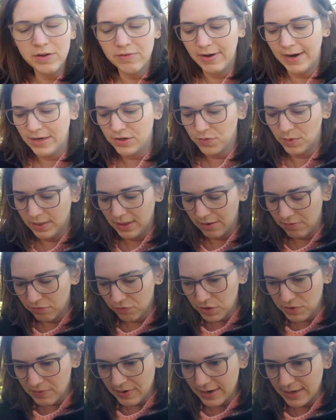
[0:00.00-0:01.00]
range. When they
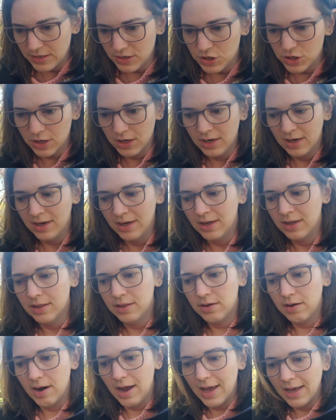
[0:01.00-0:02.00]
free range,
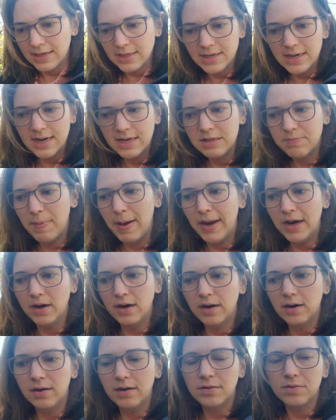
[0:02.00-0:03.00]
their eggs taste
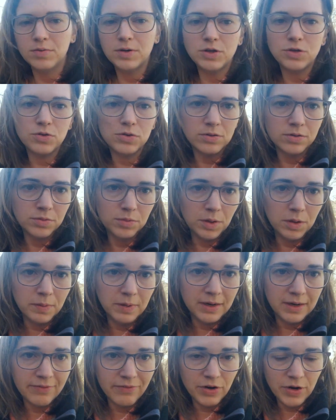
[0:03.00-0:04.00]
better, which we
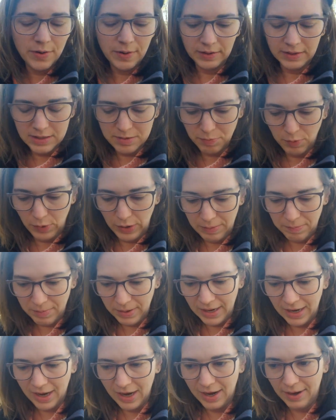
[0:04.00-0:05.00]
wouldn't even know at this point,
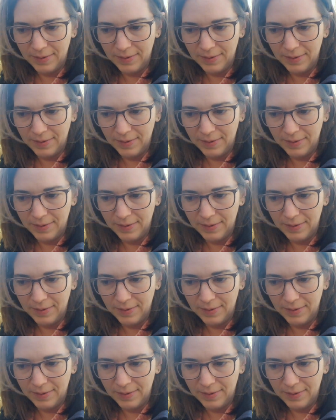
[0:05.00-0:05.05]
but